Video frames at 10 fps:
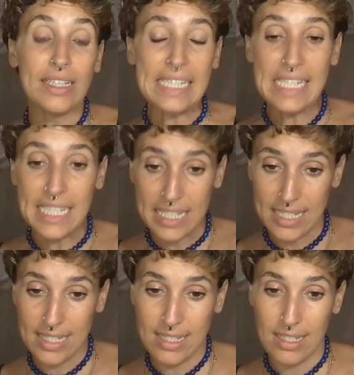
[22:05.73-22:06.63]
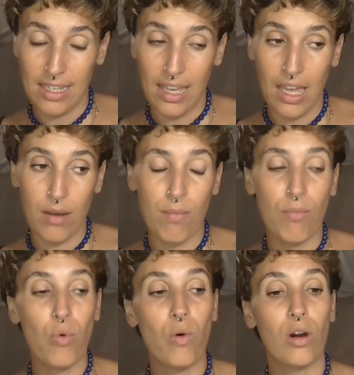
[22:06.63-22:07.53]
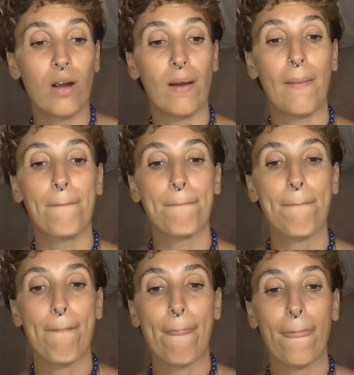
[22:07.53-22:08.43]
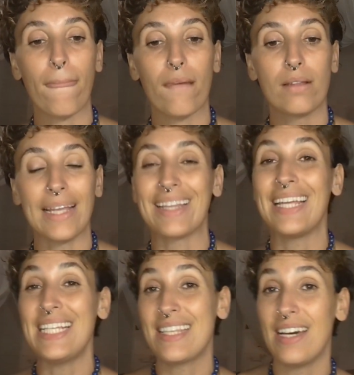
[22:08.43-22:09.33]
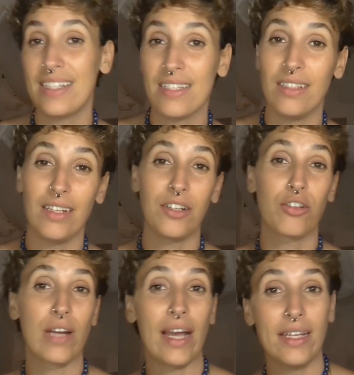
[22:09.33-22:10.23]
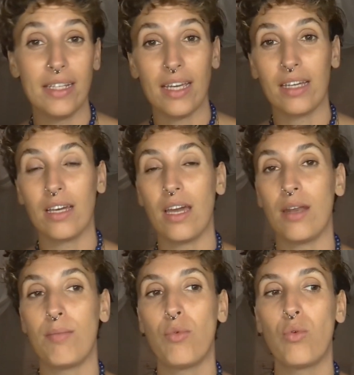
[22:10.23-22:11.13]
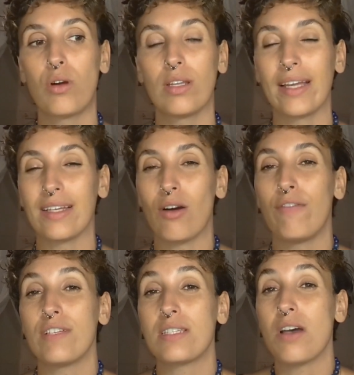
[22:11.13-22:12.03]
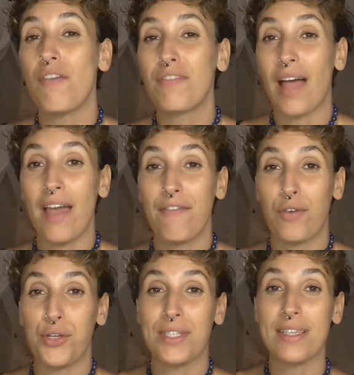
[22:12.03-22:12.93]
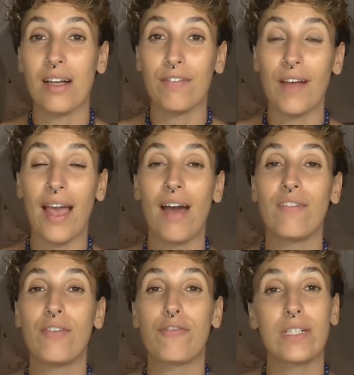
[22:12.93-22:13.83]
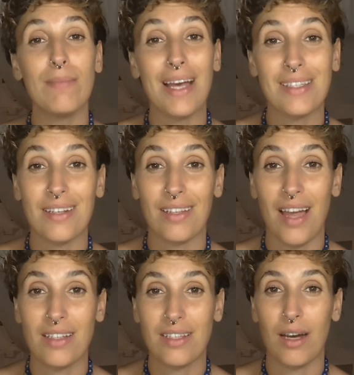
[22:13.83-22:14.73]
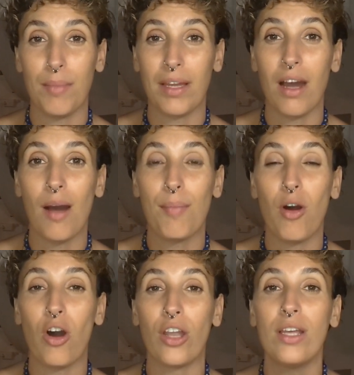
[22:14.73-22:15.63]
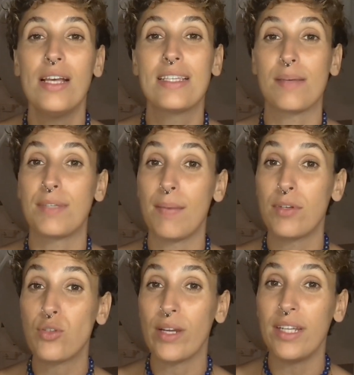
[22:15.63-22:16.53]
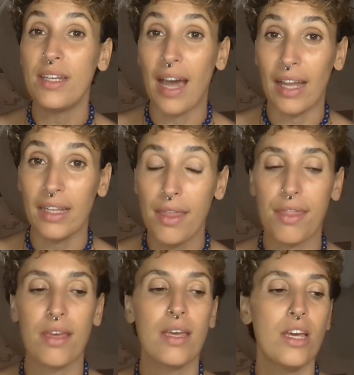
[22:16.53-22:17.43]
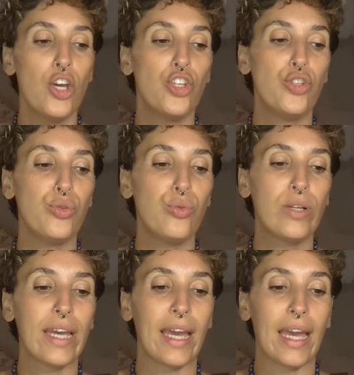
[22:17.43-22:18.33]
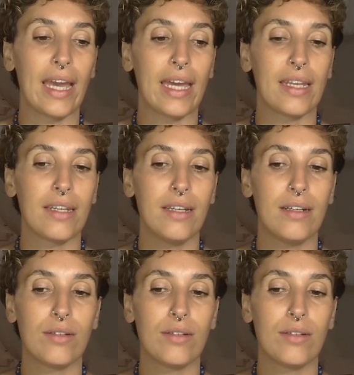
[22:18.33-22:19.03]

ease and more, like less hustle and grinding and more like of a soft life for yourself, I have a free masterclass coming up on September 29th. You can